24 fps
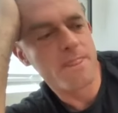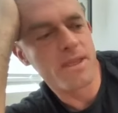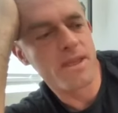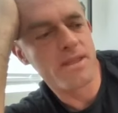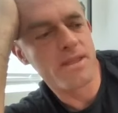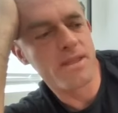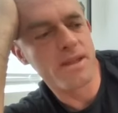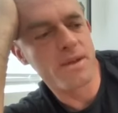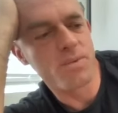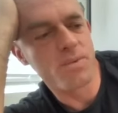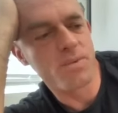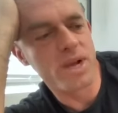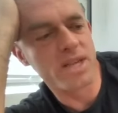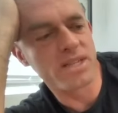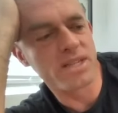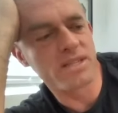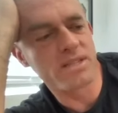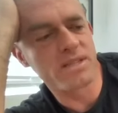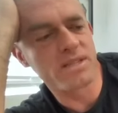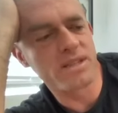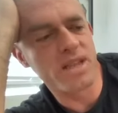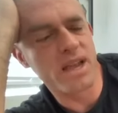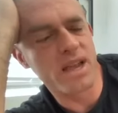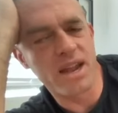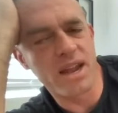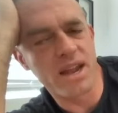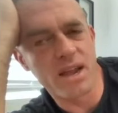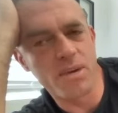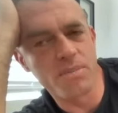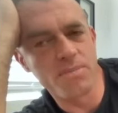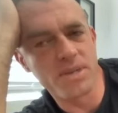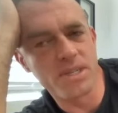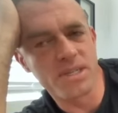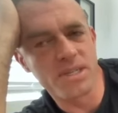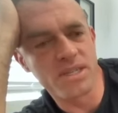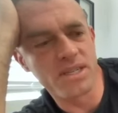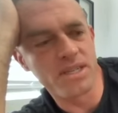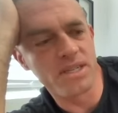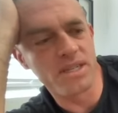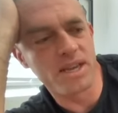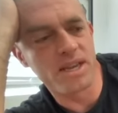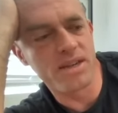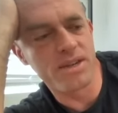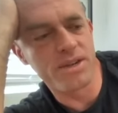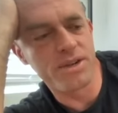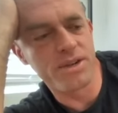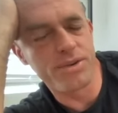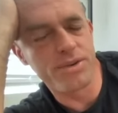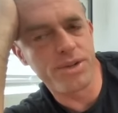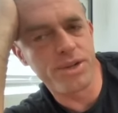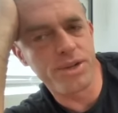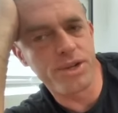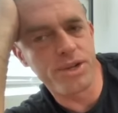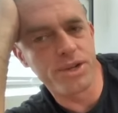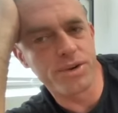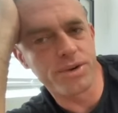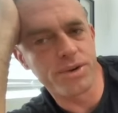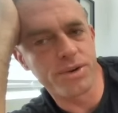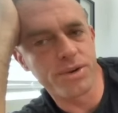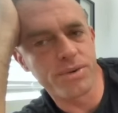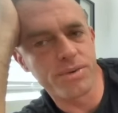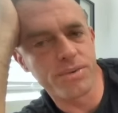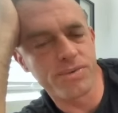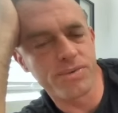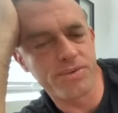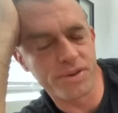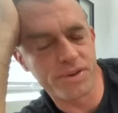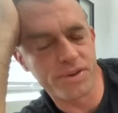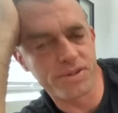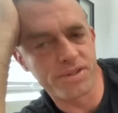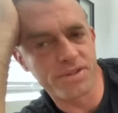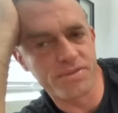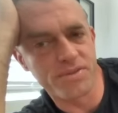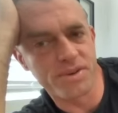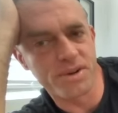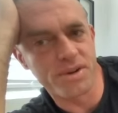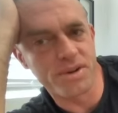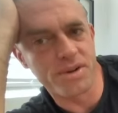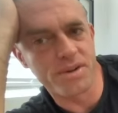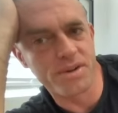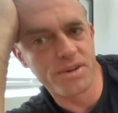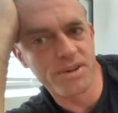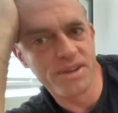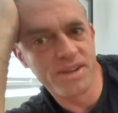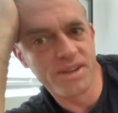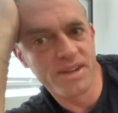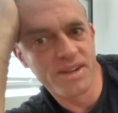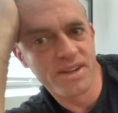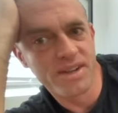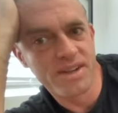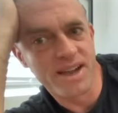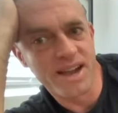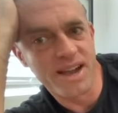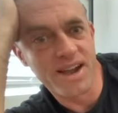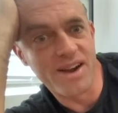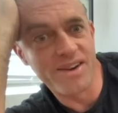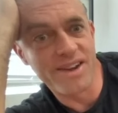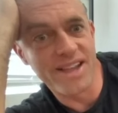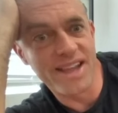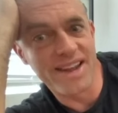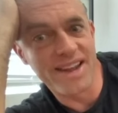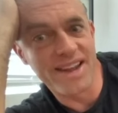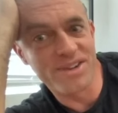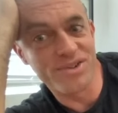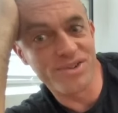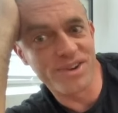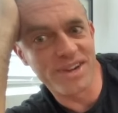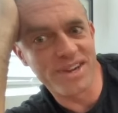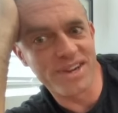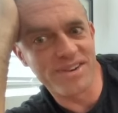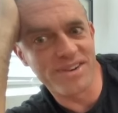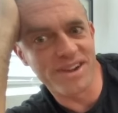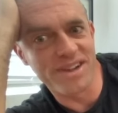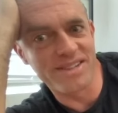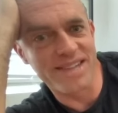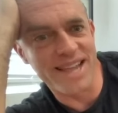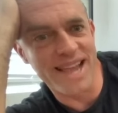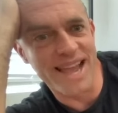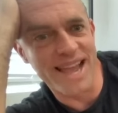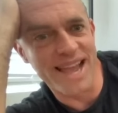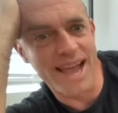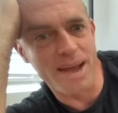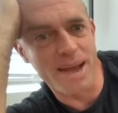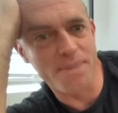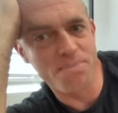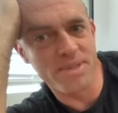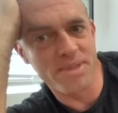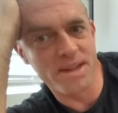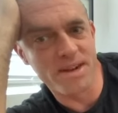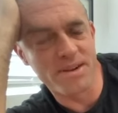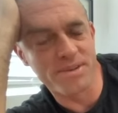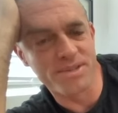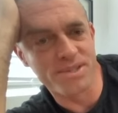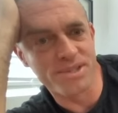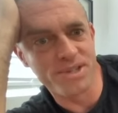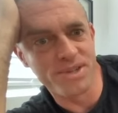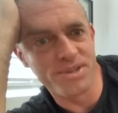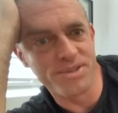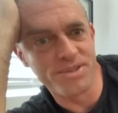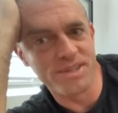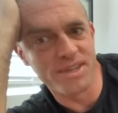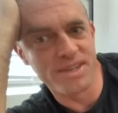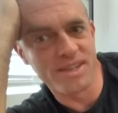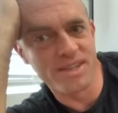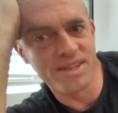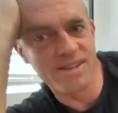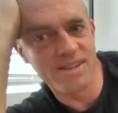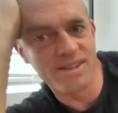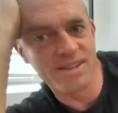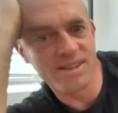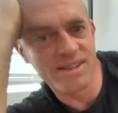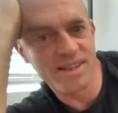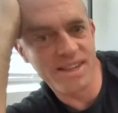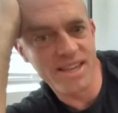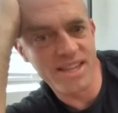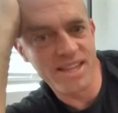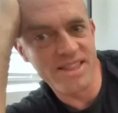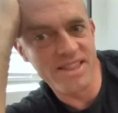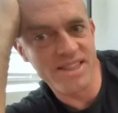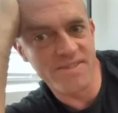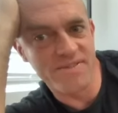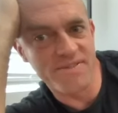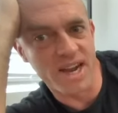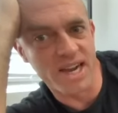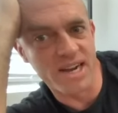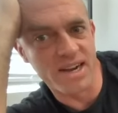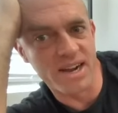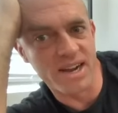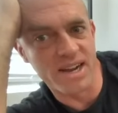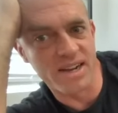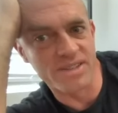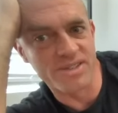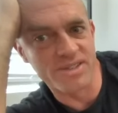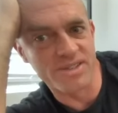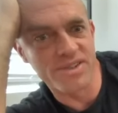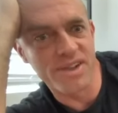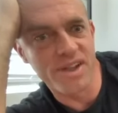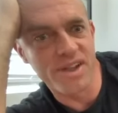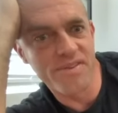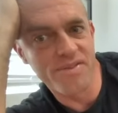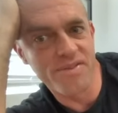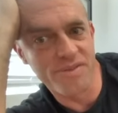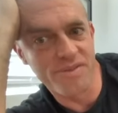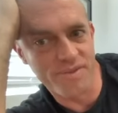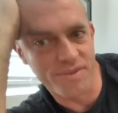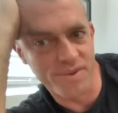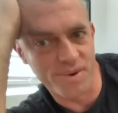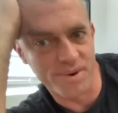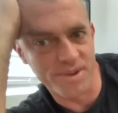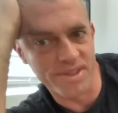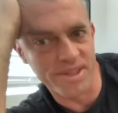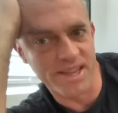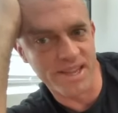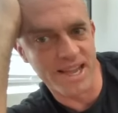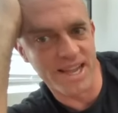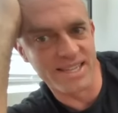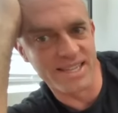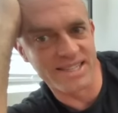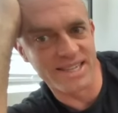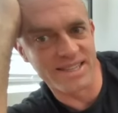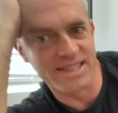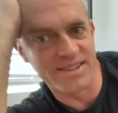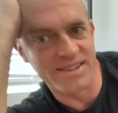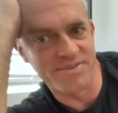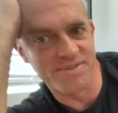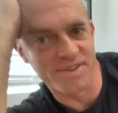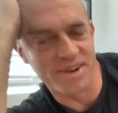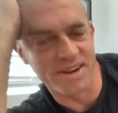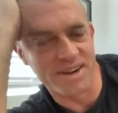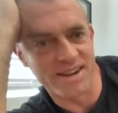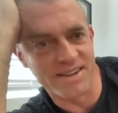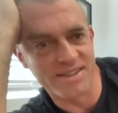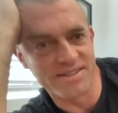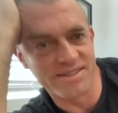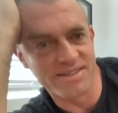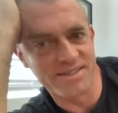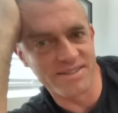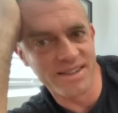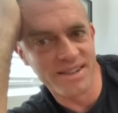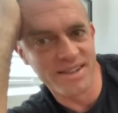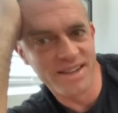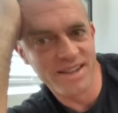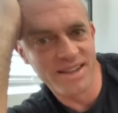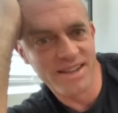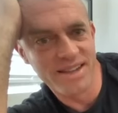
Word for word: And then Wes kind of helped me see that, dude, you're first of all, I already had a Trainerize app that I was using in the firehouse for the guys at the firehouse.